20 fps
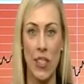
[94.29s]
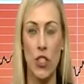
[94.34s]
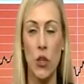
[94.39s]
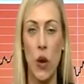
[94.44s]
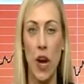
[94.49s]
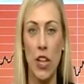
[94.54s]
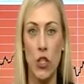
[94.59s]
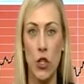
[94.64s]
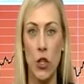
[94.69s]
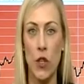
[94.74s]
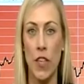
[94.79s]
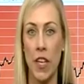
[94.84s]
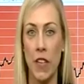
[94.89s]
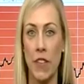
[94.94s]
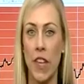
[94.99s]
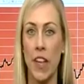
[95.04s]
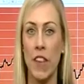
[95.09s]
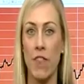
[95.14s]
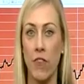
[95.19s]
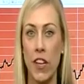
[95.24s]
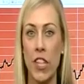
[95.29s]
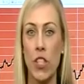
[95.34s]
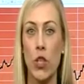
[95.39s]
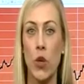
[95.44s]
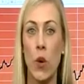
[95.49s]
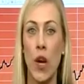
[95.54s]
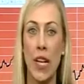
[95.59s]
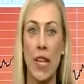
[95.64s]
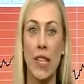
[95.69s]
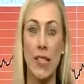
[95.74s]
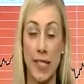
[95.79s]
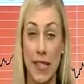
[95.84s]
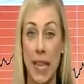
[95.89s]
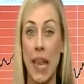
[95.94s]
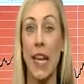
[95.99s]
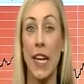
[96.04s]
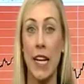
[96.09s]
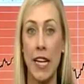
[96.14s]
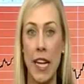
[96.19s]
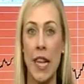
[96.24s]
So I do think that if we do
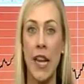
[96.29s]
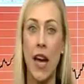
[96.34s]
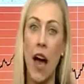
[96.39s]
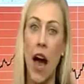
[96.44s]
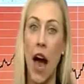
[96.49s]
see any